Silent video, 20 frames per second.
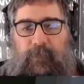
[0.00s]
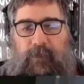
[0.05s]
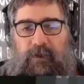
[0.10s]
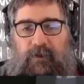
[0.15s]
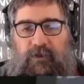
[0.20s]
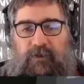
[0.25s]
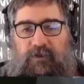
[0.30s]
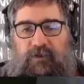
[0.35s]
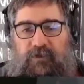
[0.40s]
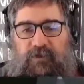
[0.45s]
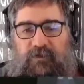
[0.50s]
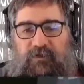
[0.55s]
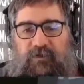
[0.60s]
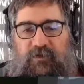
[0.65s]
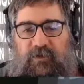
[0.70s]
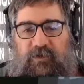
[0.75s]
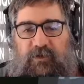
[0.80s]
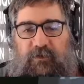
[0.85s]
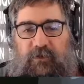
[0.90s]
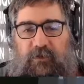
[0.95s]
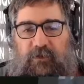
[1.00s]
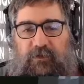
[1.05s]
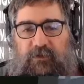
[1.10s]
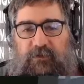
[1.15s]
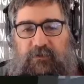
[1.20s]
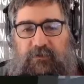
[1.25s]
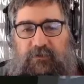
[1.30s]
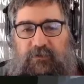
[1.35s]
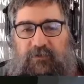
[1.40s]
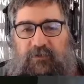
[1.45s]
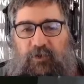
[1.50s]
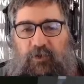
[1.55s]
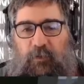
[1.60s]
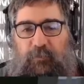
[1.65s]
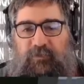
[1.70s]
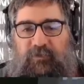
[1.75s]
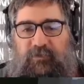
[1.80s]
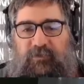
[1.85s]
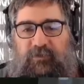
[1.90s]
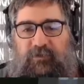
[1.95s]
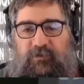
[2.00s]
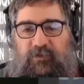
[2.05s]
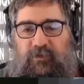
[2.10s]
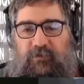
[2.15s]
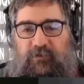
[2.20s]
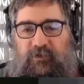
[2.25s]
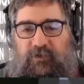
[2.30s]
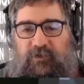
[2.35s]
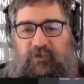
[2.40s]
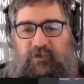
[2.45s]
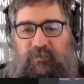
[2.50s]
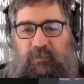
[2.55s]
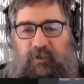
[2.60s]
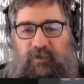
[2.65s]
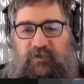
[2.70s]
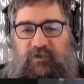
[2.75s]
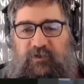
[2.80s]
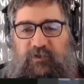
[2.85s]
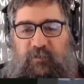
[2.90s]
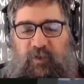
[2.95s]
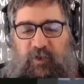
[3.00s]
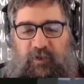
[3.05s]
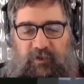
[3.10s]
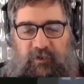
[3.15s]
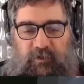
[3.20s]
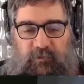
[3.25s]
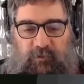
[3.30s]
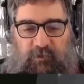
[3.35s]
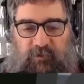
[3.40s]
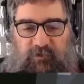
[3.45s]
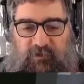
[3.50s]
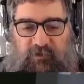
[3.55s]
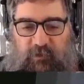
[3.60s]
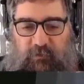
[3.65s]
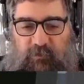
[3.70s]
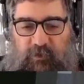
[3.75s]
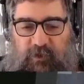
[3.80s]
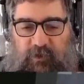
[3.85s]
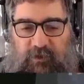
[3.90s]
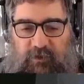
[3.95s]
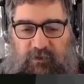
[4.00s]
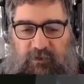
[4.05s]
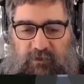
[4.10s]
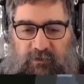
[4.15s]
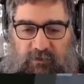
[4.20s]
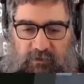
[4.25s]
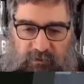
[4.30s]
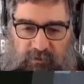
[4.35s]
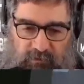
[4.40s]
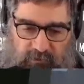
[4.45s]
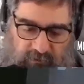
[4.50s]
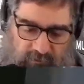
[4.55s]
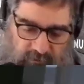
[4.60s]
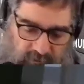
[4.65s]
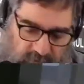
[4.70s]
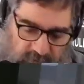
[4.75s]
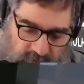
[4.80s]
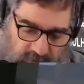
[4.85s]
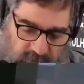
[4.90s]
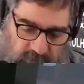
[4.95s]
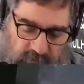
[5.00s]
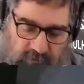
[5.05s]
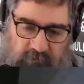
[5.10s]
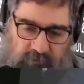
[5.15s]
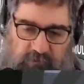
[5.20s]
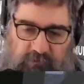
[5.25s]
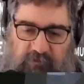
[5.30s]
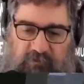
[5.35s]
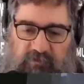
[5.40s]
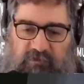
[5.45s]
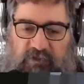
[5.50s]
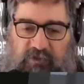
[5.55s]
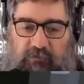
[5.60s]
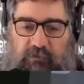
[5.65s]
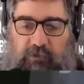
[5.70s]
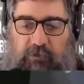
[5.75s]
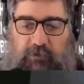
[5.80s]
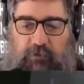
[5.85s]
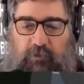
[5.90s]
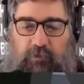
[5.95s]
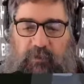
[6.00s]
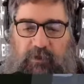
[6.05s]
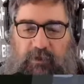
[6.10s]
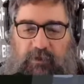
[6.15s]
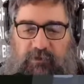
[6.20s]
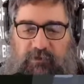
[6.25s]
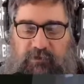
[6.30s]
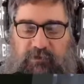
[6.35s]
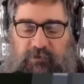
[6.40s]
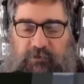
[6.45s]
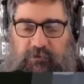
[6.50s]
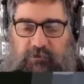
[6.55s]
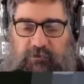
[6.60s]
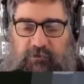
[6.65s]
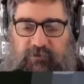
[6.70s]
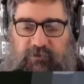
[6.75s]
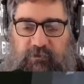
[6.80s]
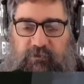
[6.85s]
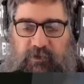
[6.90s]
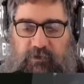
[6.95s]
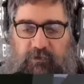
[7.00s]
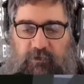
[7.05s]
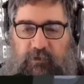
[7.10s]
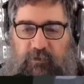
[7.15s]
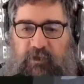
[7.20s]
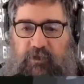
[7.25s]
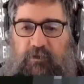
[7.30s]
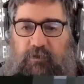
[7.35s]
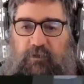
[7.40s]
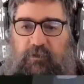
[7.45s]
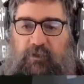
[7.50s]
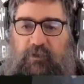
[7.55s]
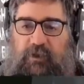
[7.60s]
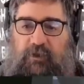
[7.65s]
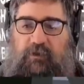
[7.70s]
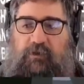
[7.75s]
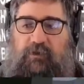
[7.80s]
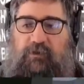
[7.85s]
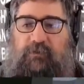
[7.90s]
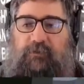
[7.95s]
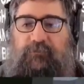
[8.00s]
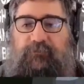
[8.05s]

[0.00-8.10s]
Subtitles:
And you can see the tops of the suspension part of the bridge up there. Just give it a little bit less juice because I'm going a bit quick.